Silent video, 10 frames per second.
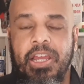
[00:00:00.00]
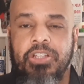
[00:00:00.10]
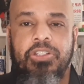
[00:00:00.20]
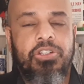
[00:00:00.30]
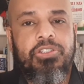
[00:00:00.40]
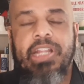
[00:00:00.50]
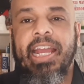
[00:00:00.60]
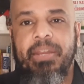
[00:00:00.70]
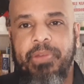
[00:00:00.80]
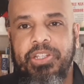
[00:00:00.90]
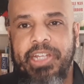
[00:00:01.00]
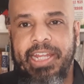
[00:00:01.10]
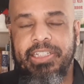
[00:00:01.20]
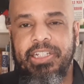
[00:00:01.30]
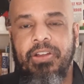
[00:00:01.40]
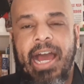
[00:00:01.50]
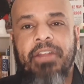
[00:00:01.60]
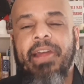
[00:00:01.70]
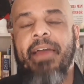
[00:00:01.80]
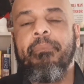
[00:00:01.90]
So there's not going to be a change there. I
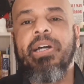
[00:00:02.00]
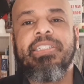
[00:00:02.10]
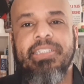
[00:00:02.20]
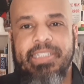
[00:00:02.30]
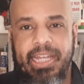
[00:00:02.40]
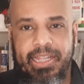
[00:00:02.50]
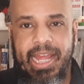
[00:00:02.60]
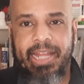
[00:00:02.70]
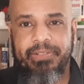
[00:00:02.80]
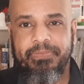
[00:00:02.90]
don't have much to say on that.